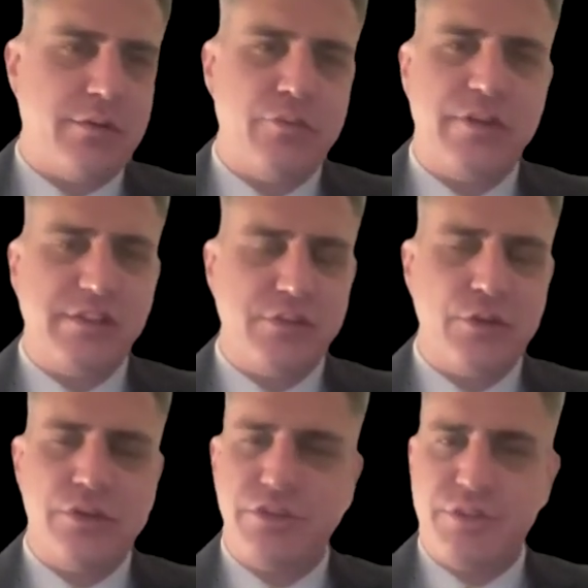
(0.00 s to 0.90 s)

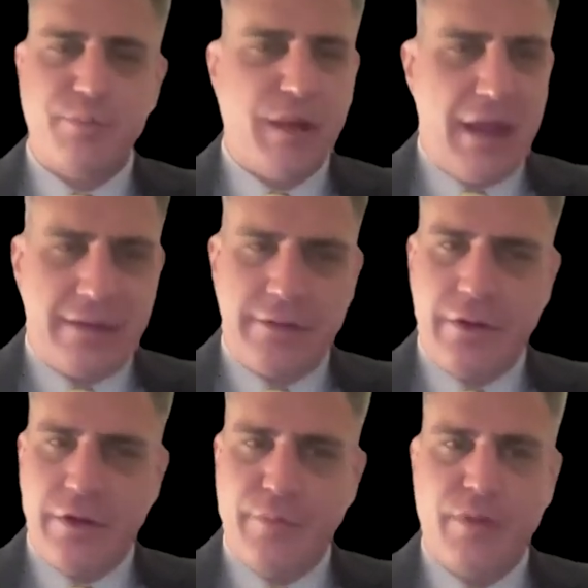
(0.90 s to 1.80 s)
research backed
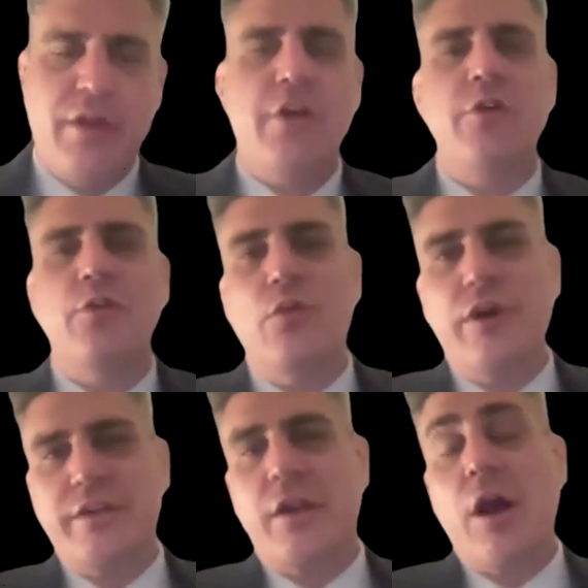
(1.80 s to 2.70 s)
up
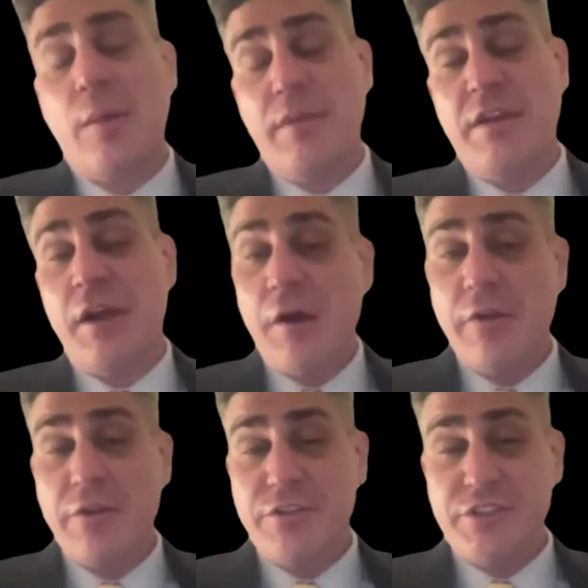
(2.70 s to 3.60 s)
what common
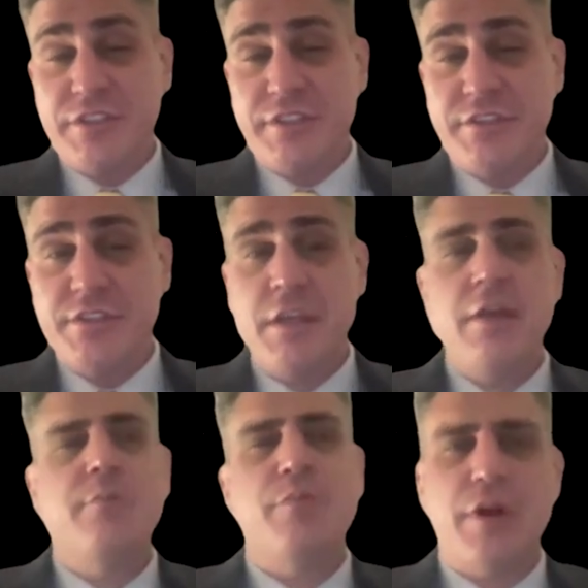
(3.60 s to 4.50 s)
knowledge is,
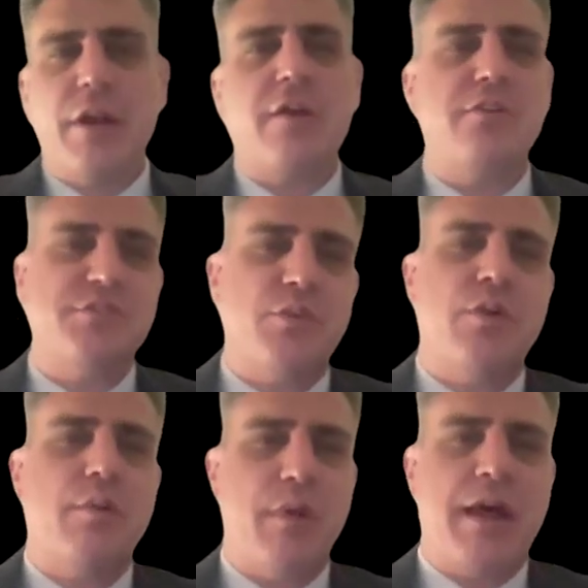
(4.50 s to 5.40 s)
but I also
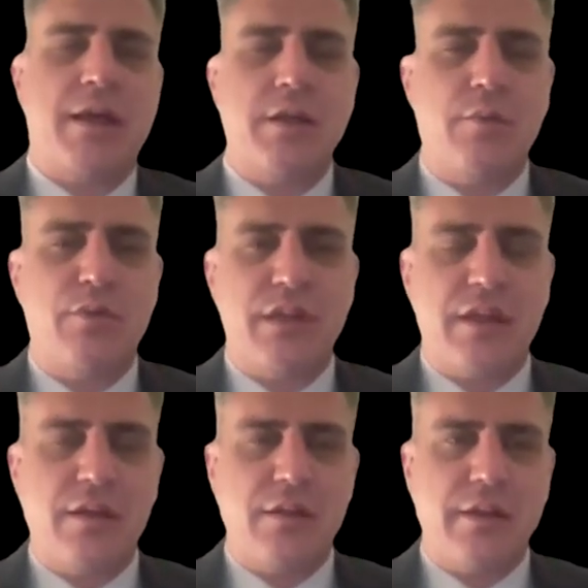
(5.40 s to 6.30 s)
want to back it up with
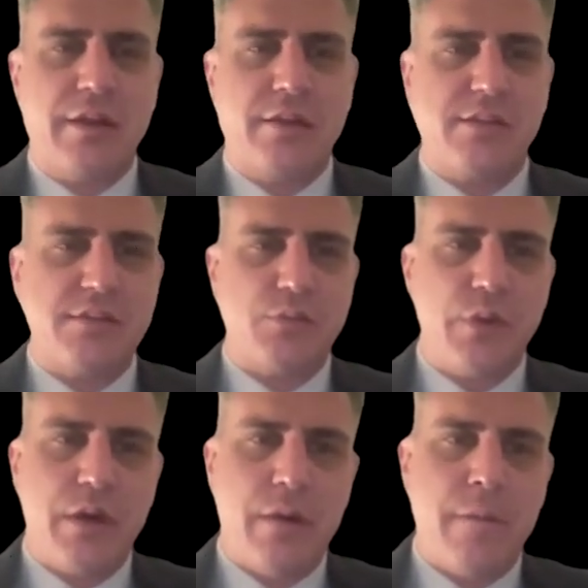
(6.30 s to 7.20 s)
analytics as
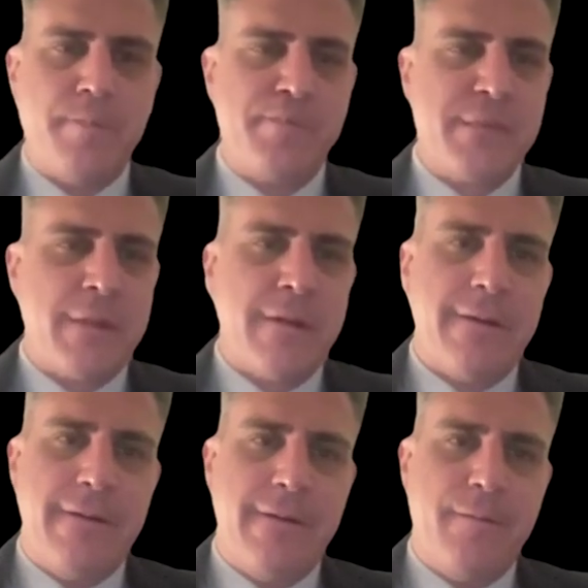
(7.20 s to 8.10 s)
well.
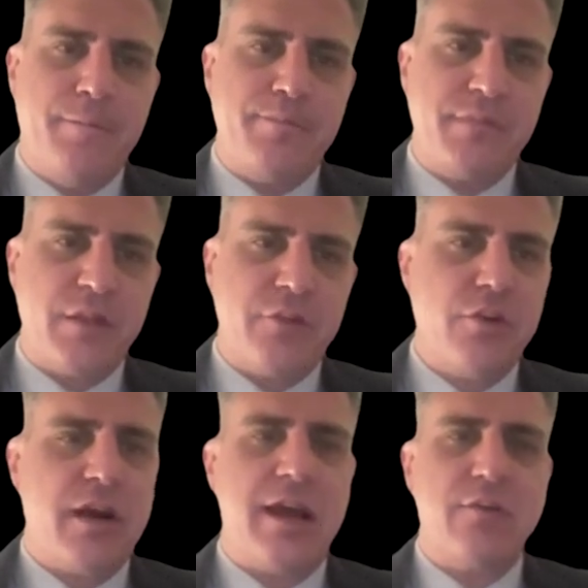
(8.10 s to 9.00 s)

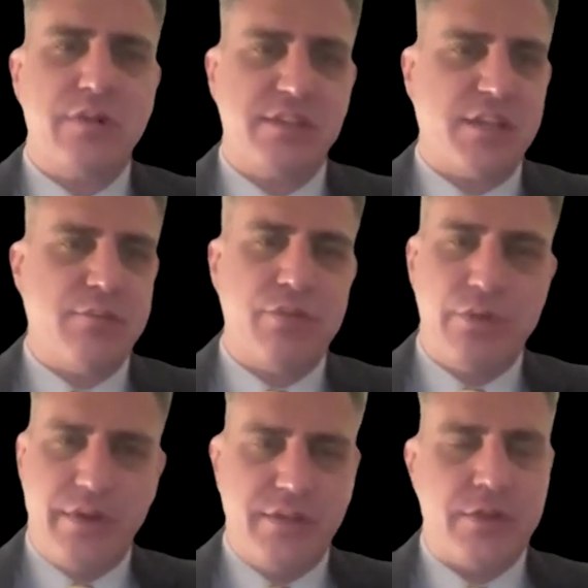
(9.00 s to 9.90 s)
Your high risk
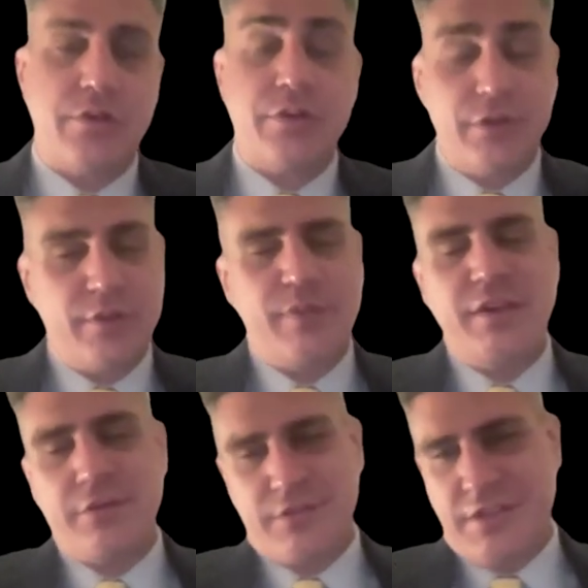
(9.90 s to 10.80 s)
employees are going to be
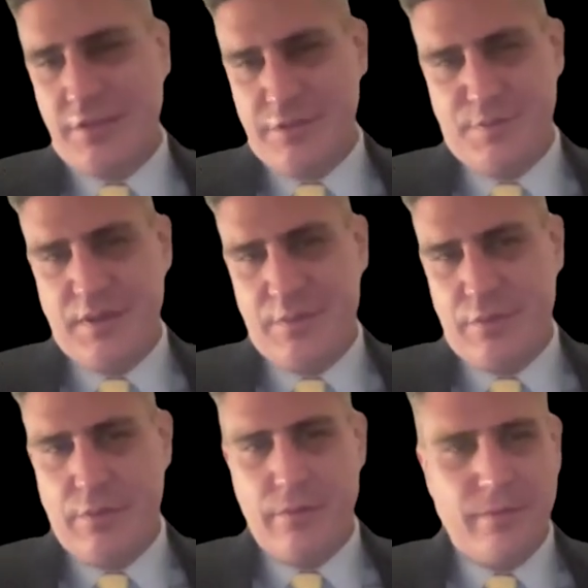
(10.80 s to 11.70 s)
your
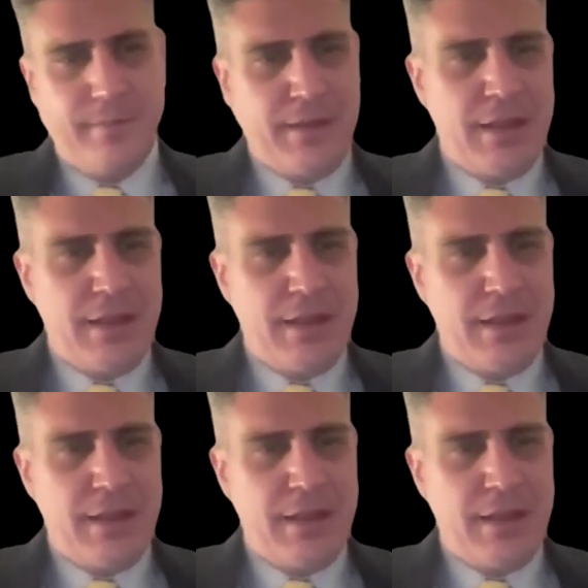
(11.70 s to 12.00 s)
salespeople.